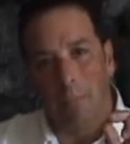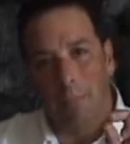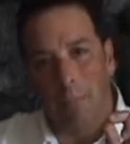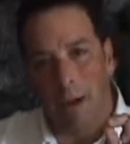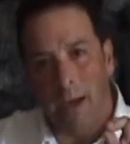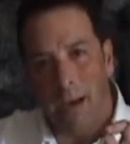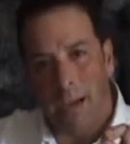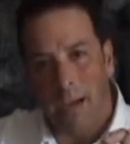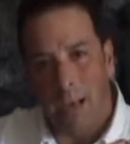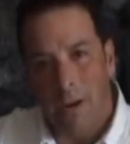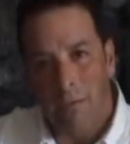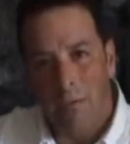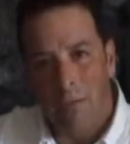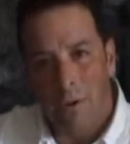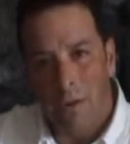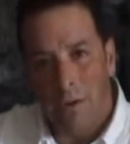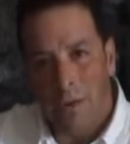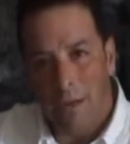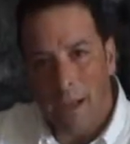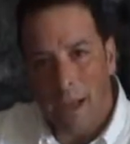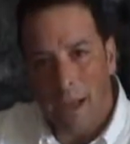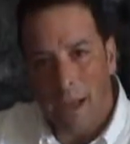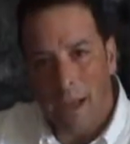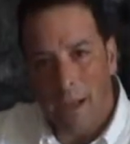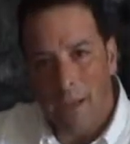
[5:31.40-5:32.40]
By every
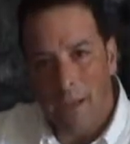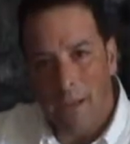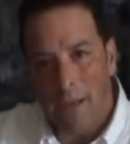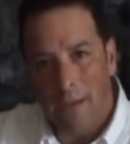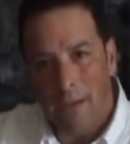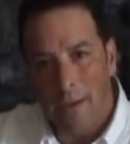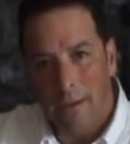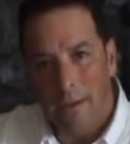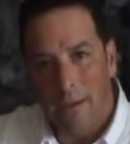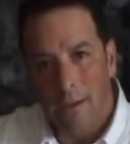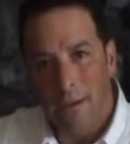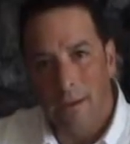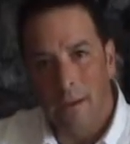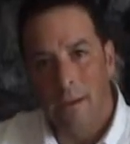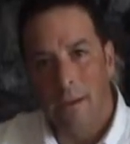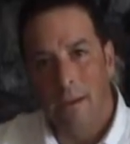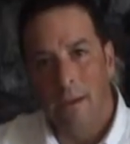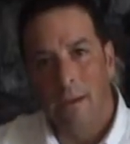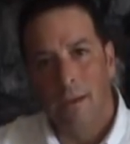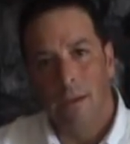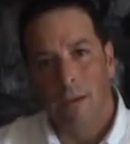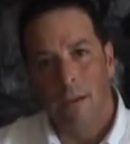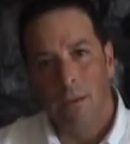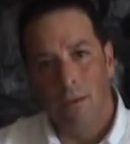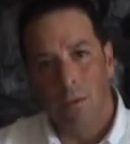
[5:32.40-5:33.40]
day
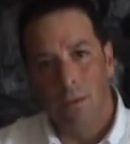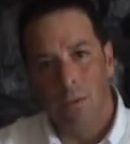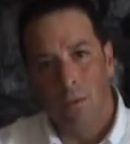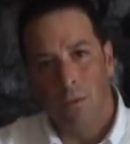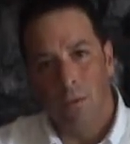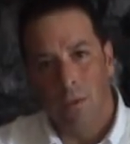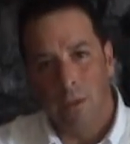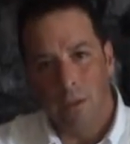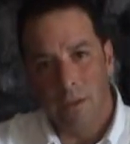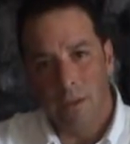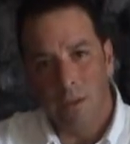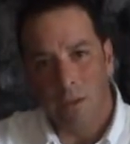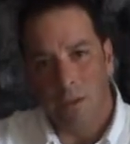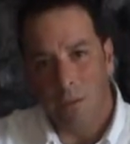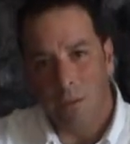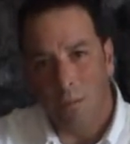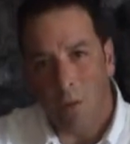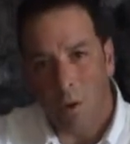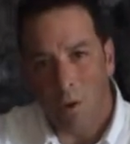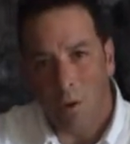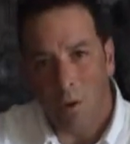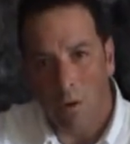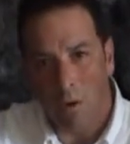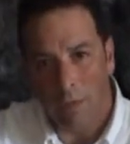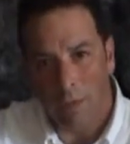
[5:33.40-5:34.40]
doing the
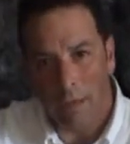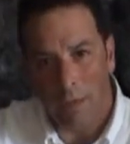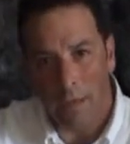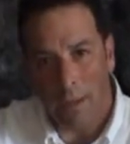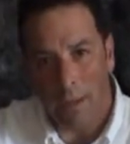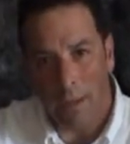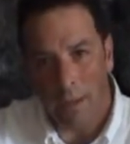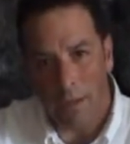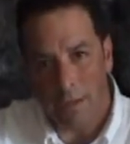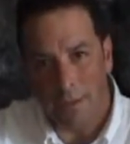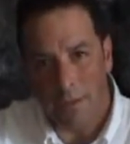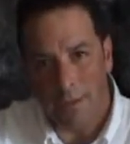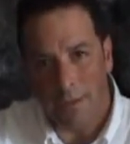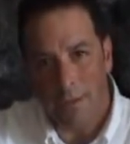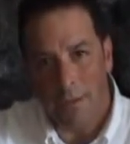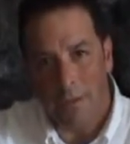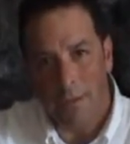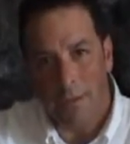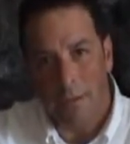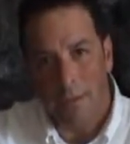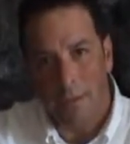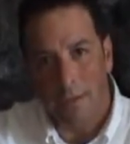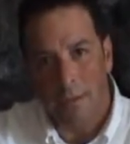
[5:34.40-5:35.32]
small things.